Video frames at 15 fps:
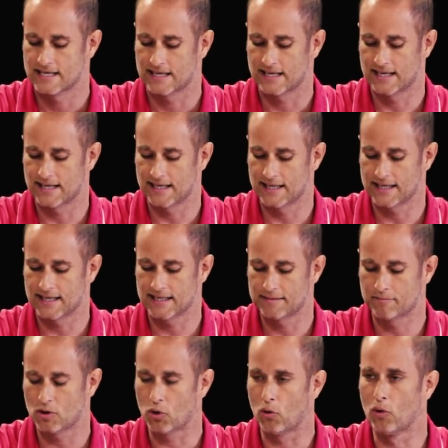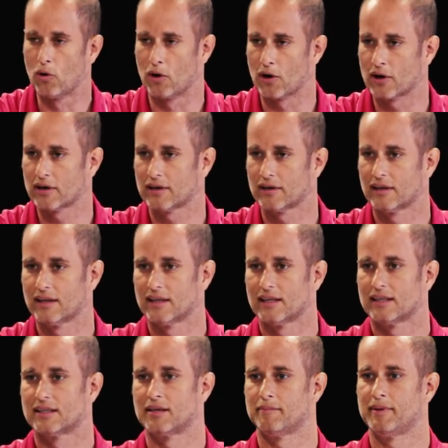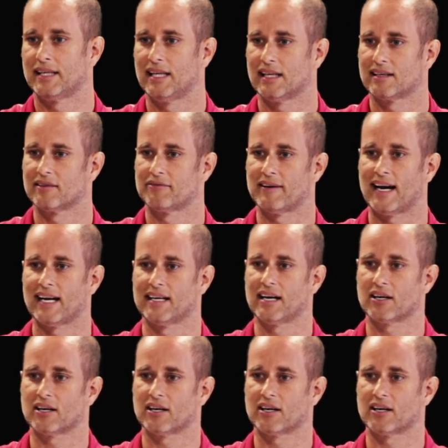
Or to begin to find